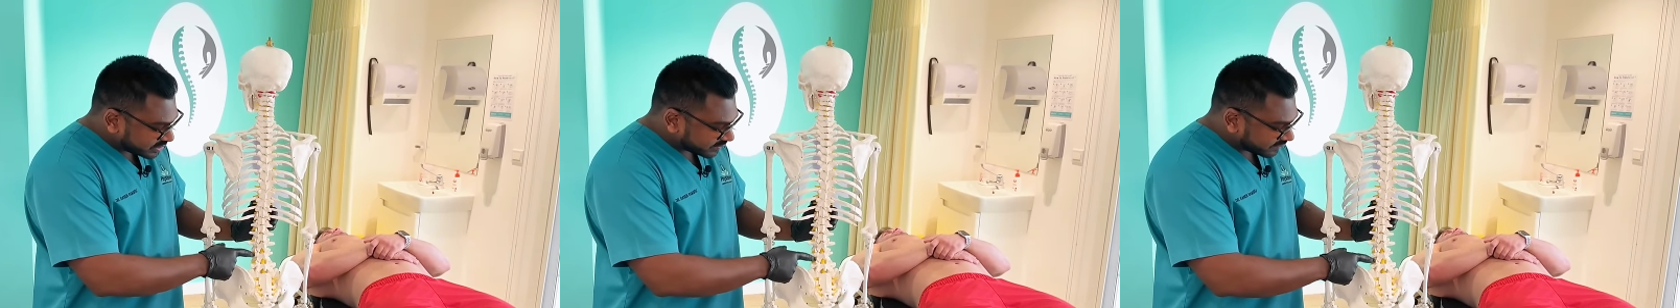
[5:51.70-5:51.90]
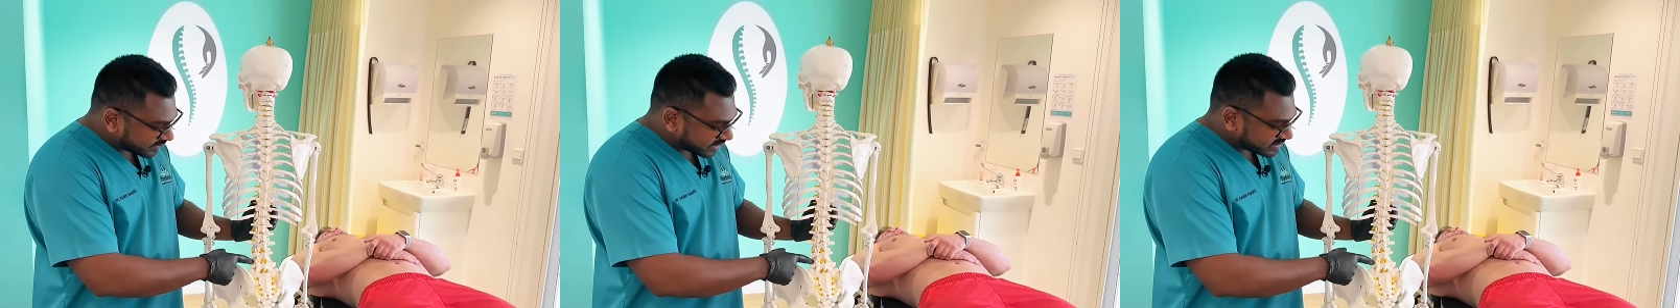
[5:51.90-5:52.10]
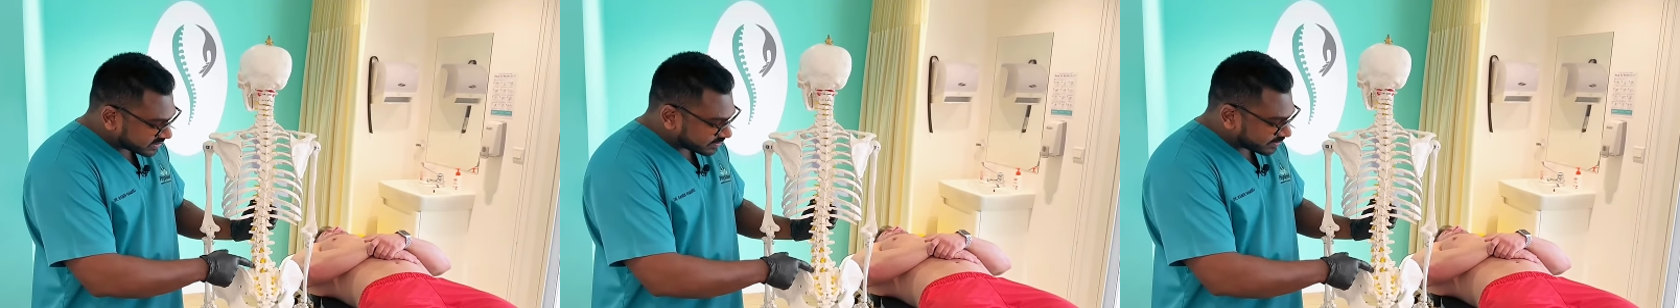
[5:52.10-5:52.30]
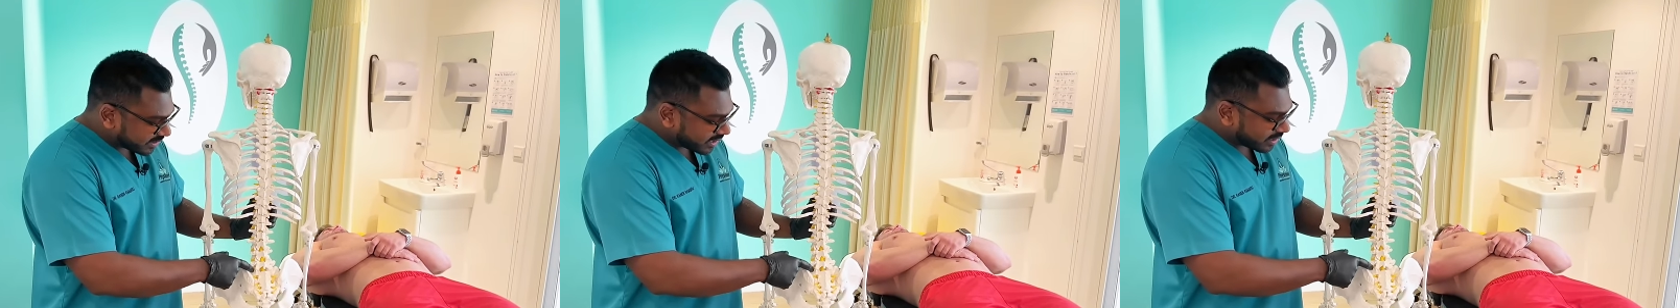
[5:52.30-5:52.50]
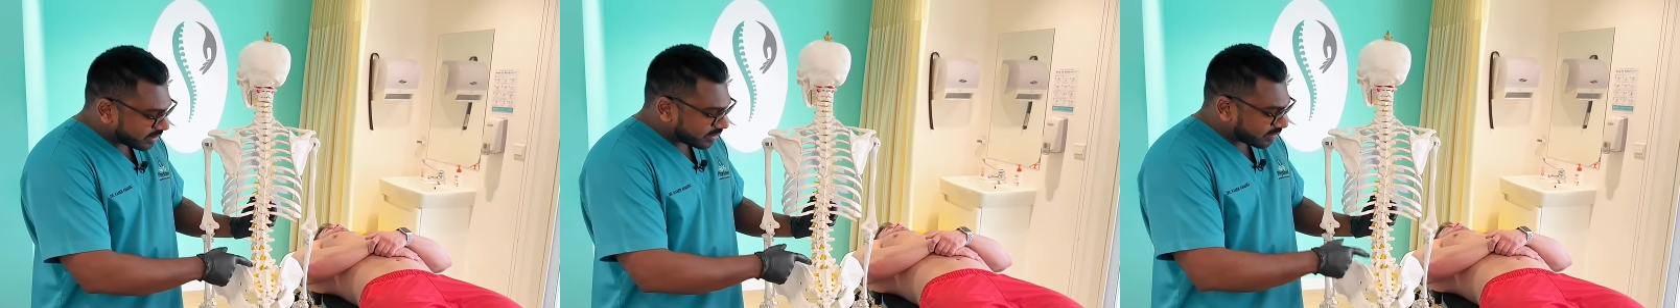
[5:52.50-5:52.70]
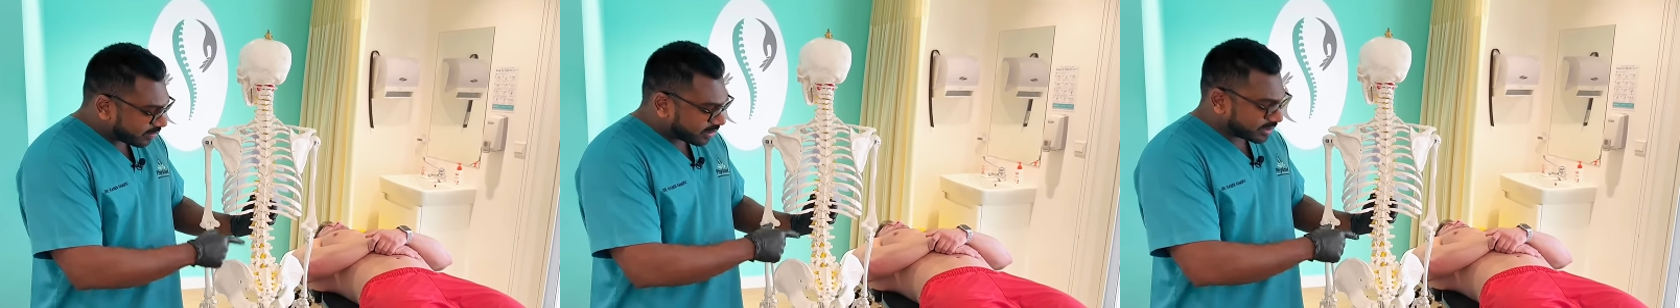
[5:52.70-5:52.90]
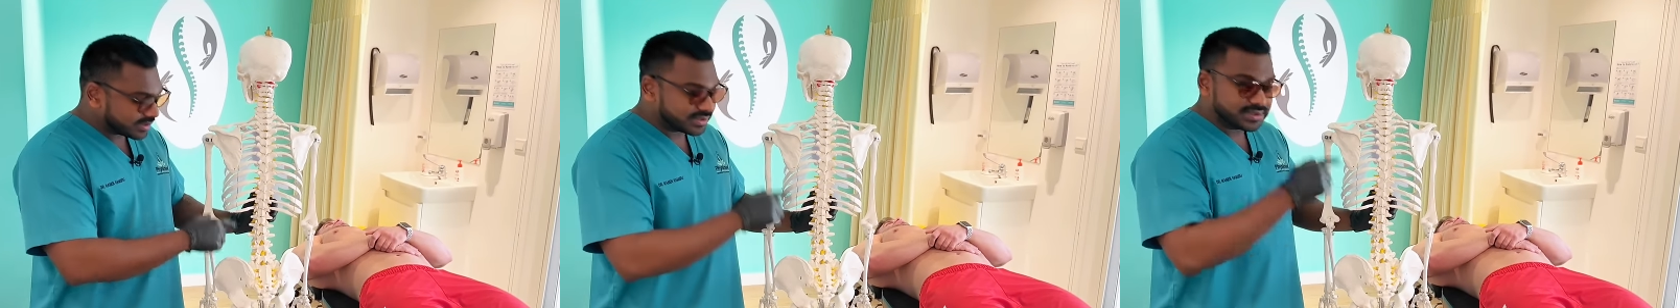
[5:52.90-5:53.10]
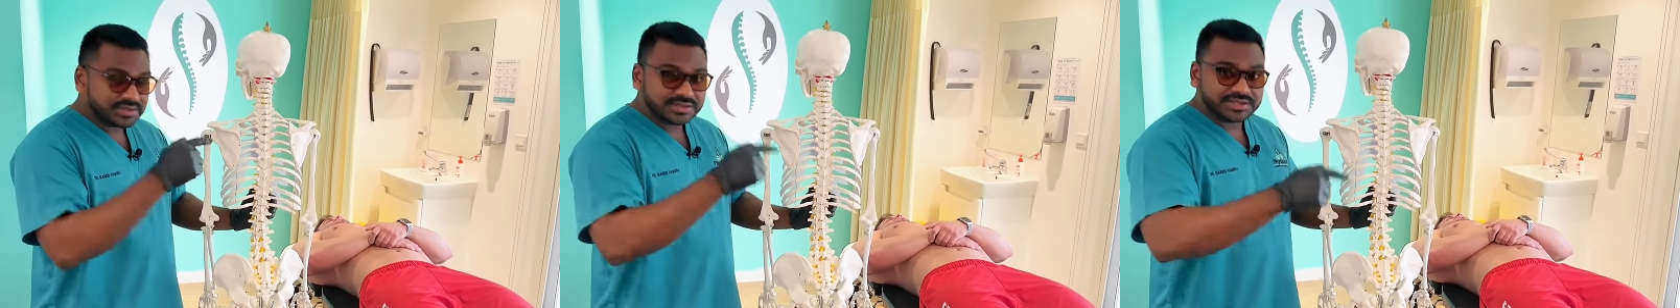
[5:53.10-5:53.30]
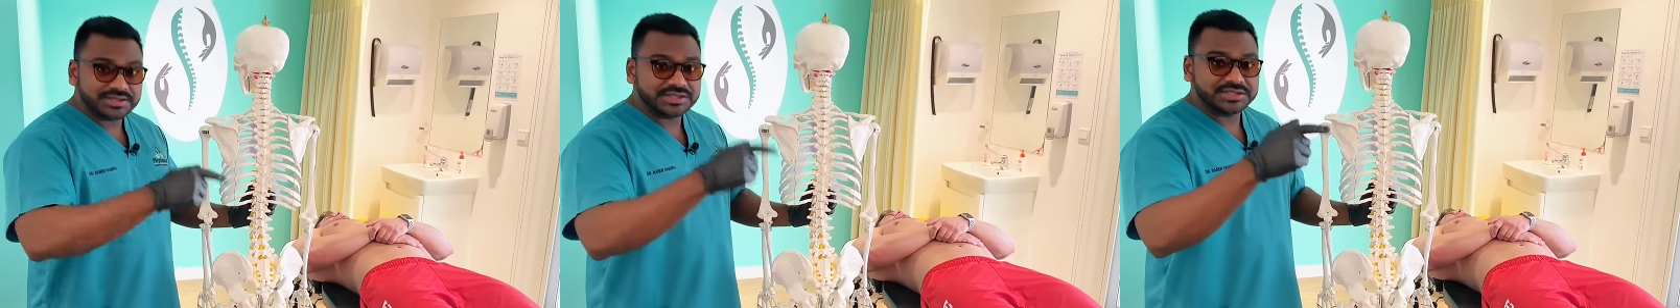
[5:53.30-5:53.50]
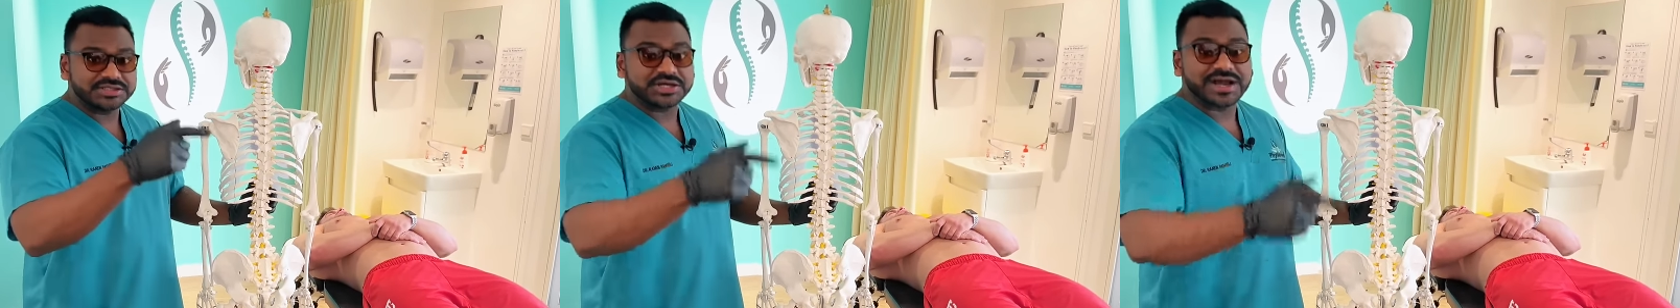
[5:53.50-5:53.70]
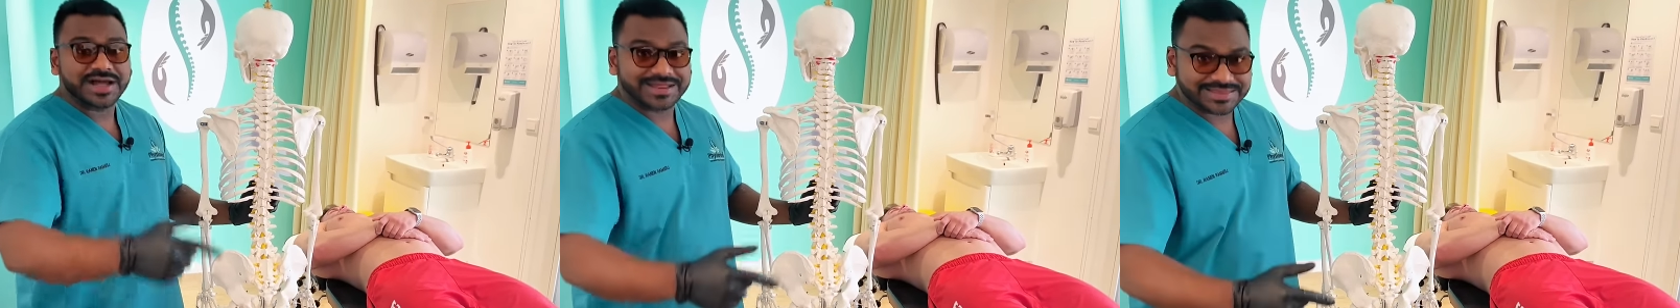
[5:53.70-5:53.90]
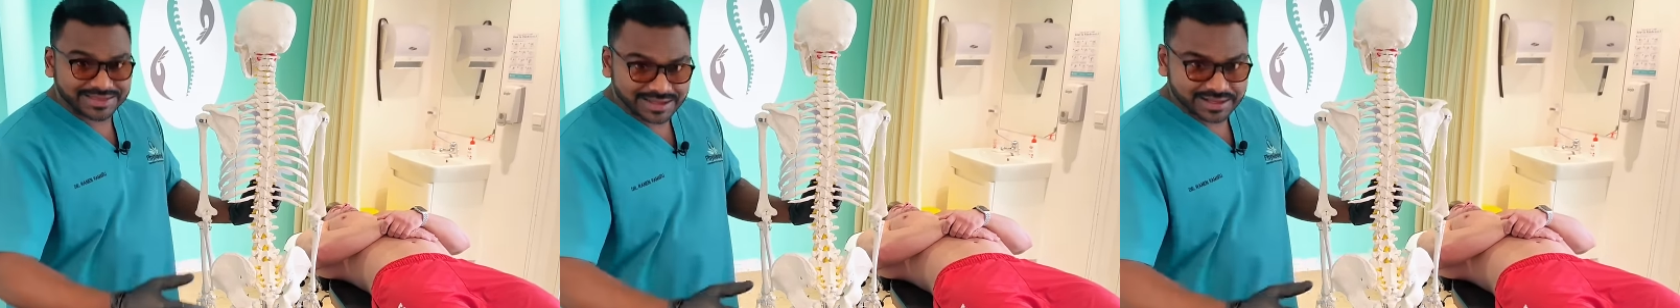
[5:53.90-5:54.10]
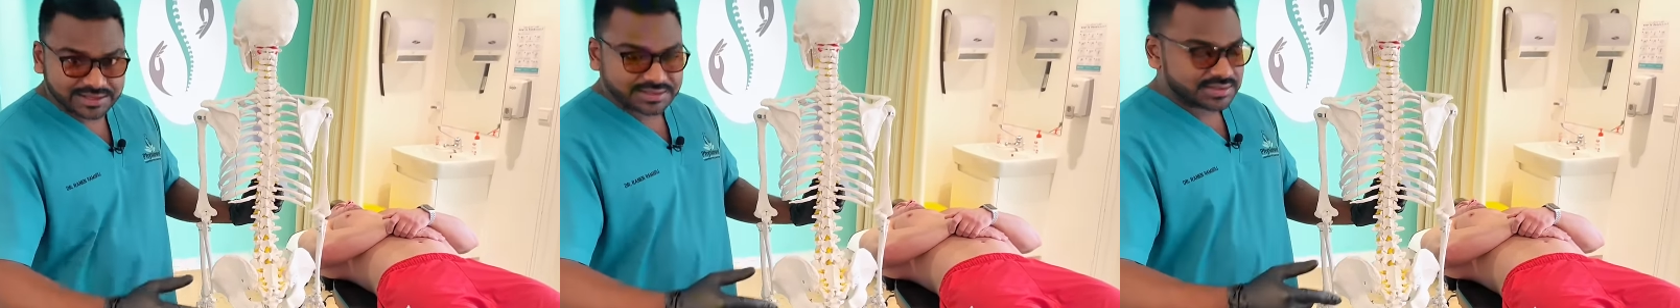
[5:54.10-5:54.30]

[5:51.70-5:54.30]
vertebra on each other.